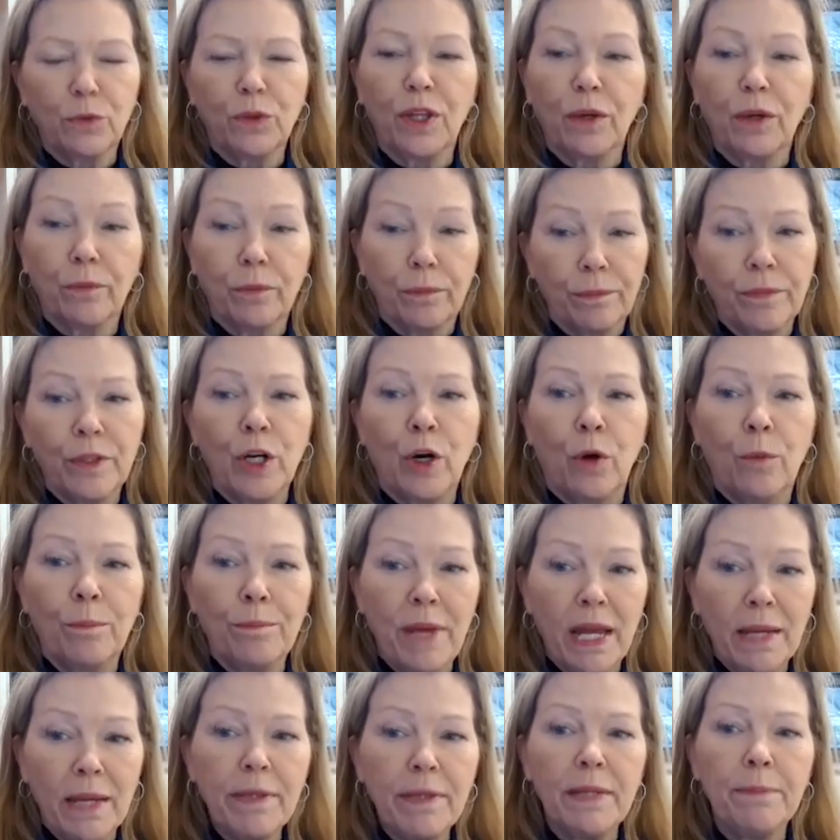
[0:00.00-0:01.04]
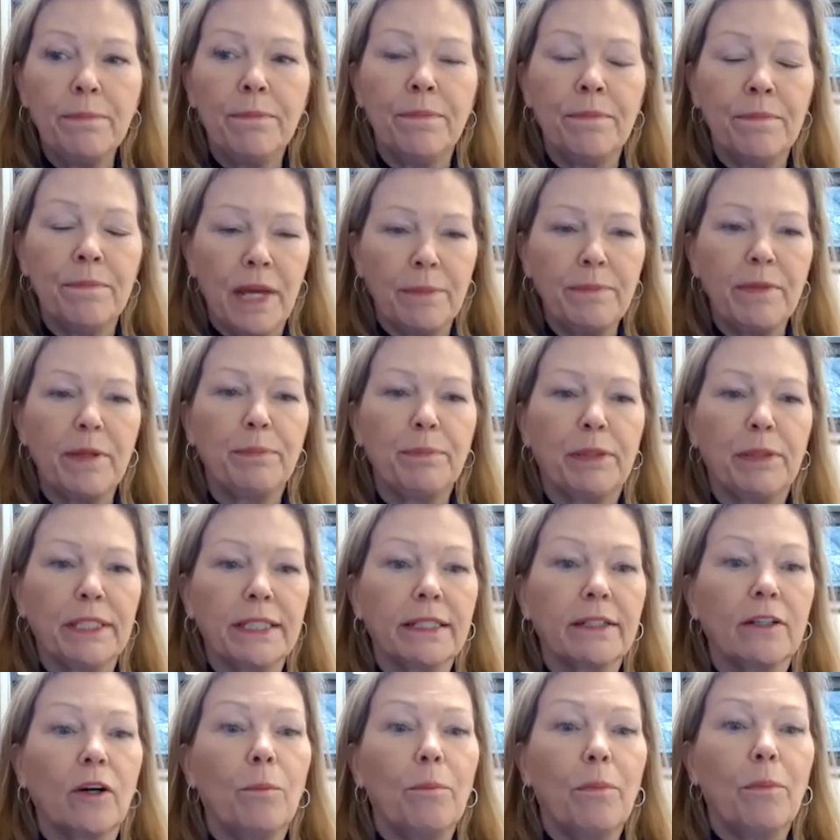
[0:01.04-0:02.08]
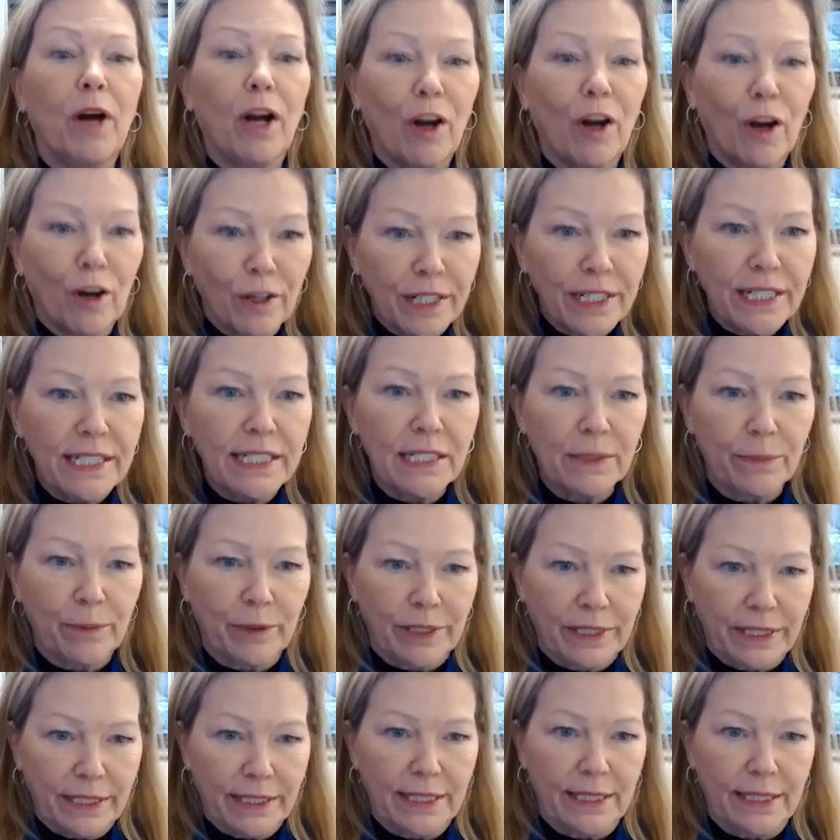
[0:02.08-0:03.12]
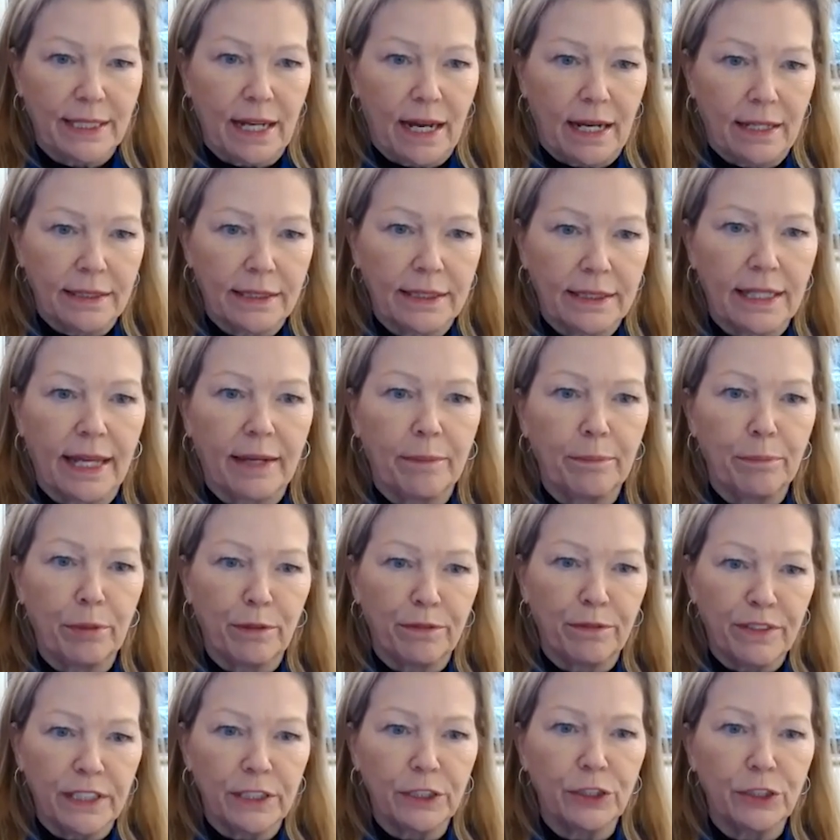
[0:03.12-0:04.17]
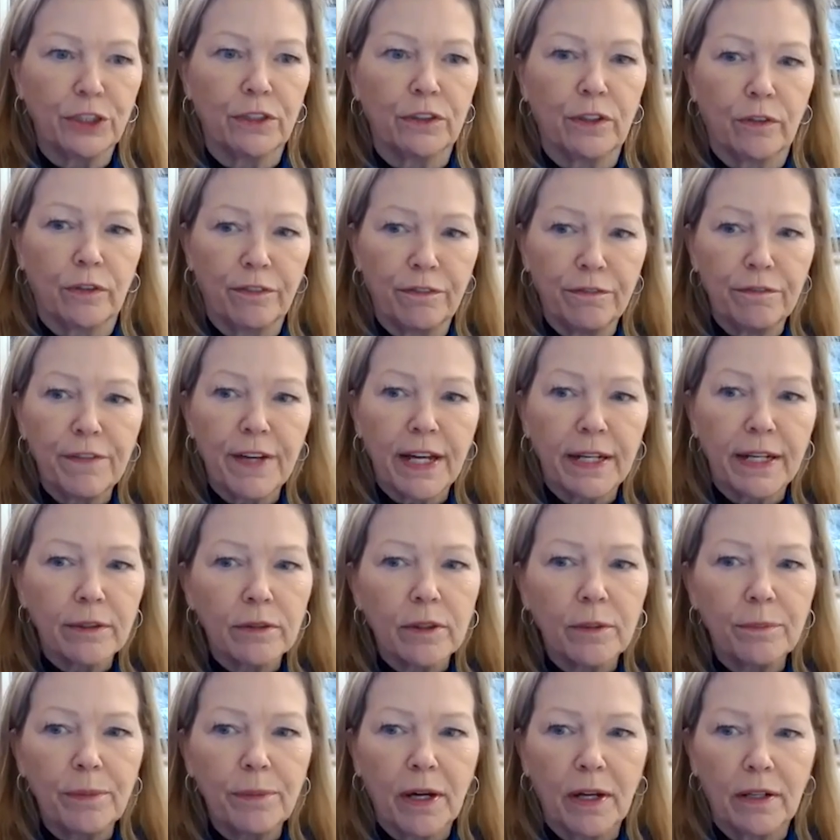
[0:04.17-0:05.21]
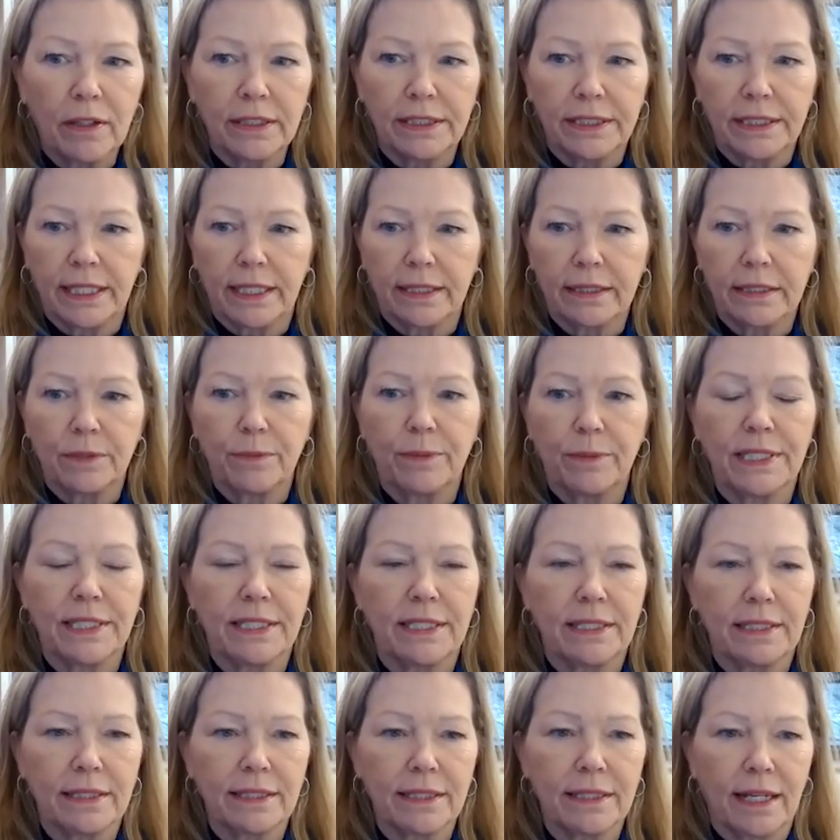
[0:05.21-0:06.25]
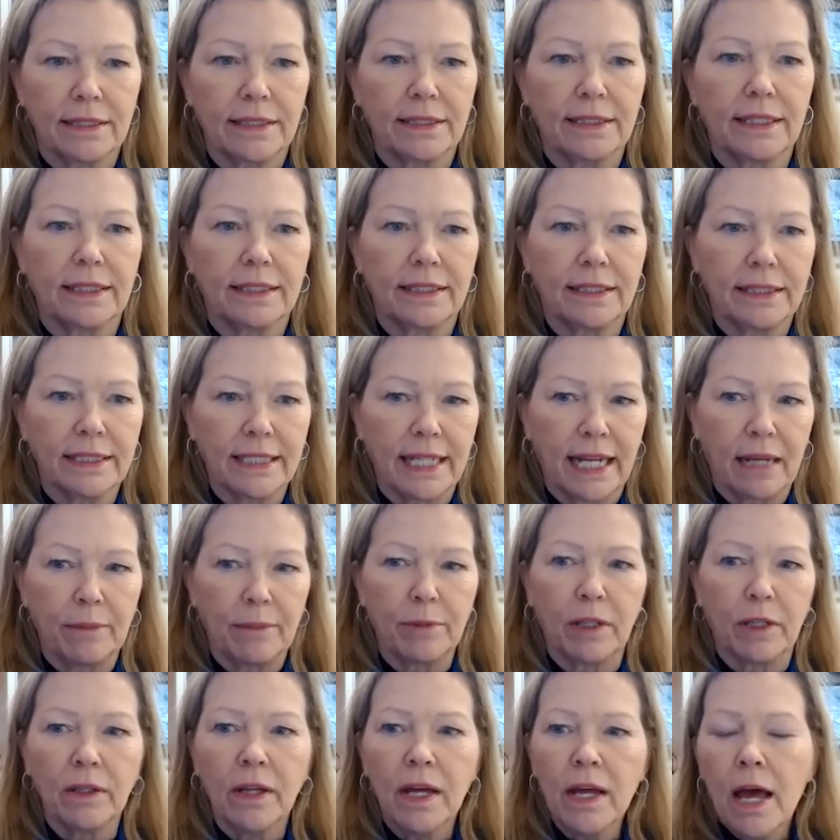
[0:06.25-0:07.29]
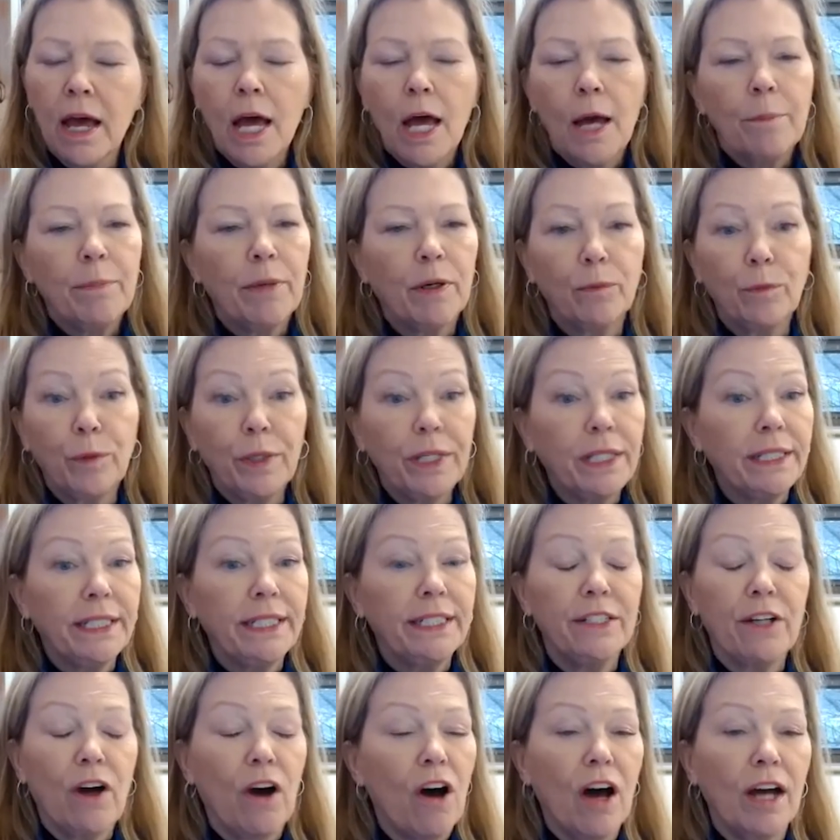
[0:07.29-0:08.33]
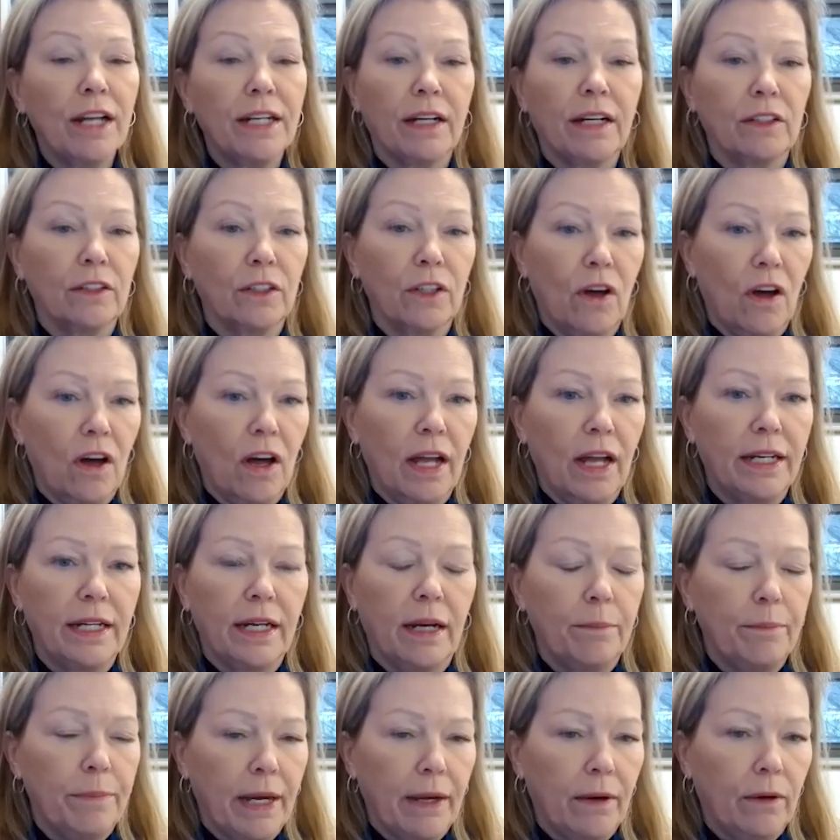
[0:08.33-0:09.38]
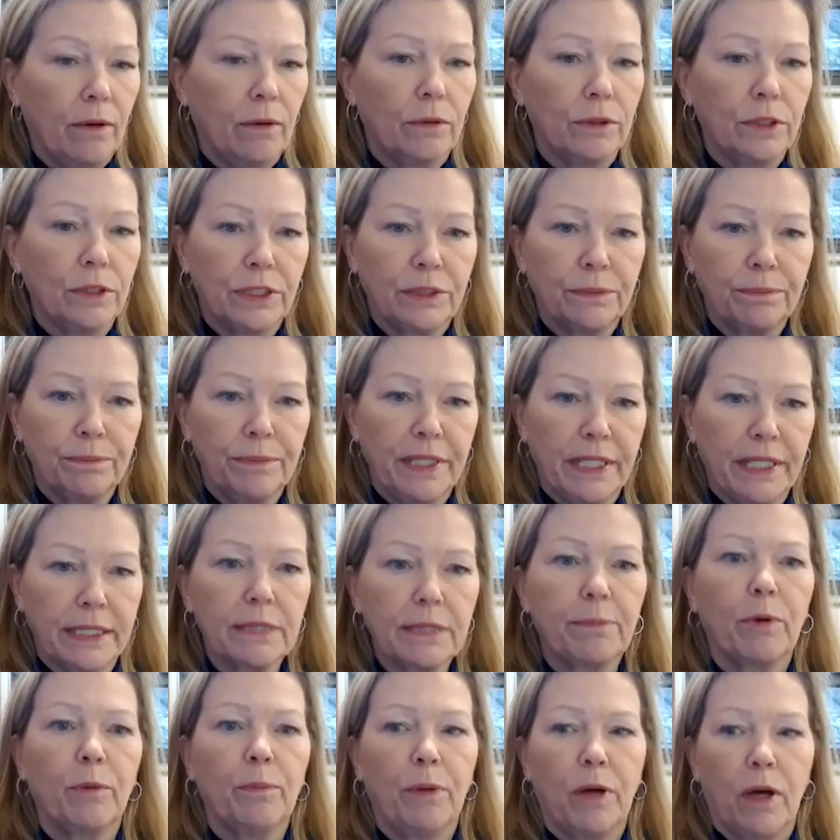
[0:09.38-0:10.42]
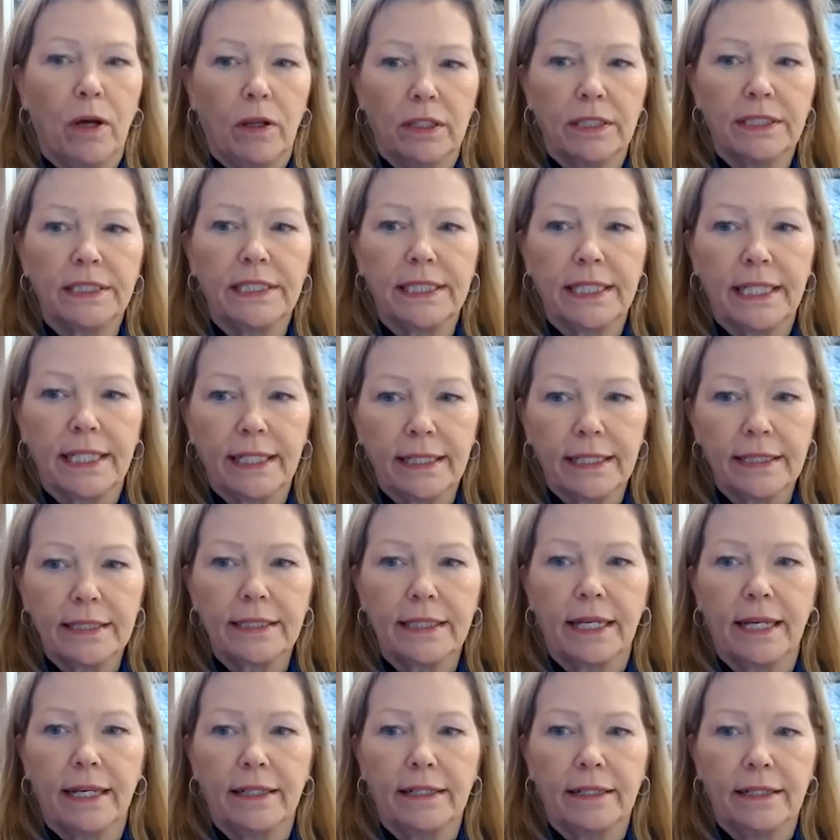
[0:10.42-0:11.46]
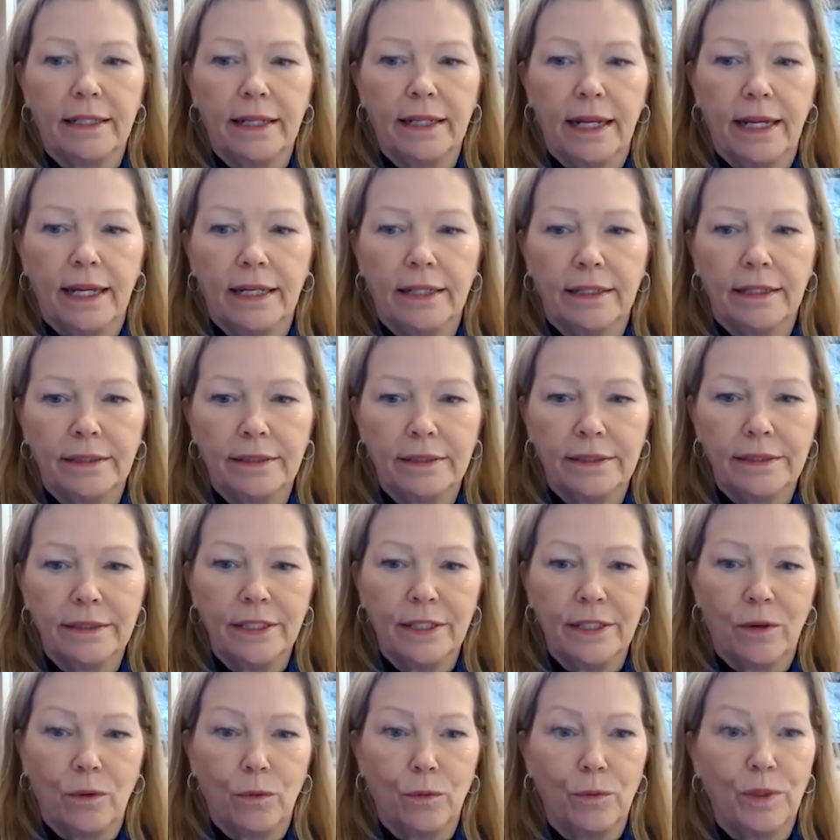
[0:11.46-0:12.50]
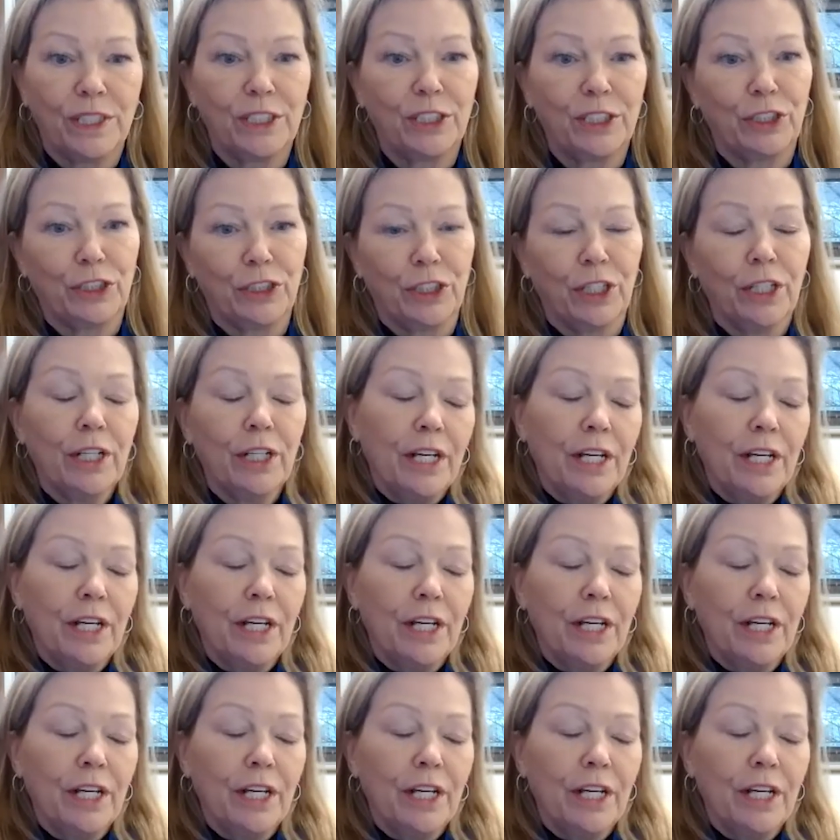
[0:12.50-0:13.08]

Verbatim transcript: There, you know, maybe political parties were discussed, like provincial or federal politics was discussed at the table, but really not a lot about municipal politics and you know, which,